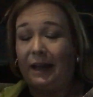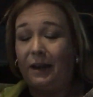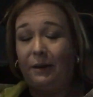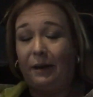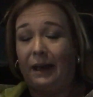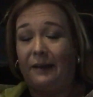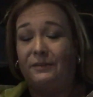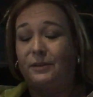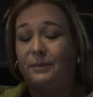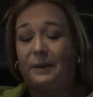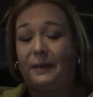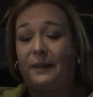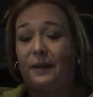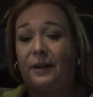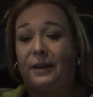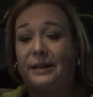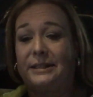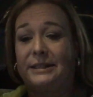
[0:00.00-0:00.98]
I don't have to be
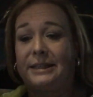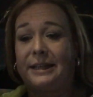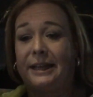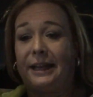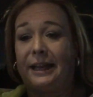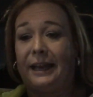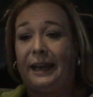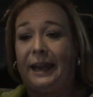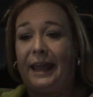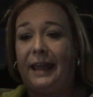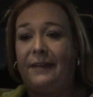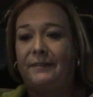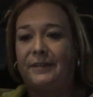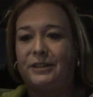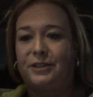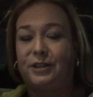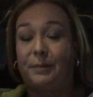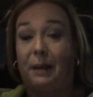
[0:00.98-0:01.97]
there until
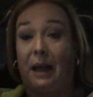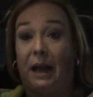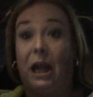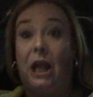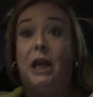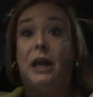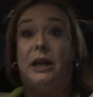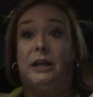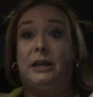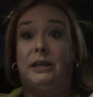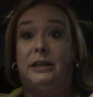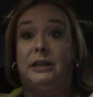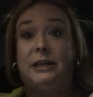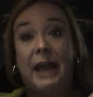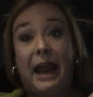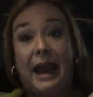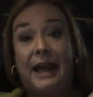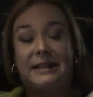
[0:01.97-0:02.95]
11. So I'm like,
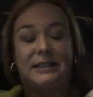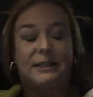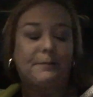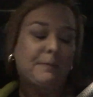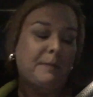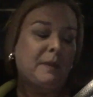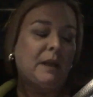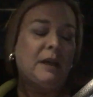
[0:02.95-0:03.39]
yes!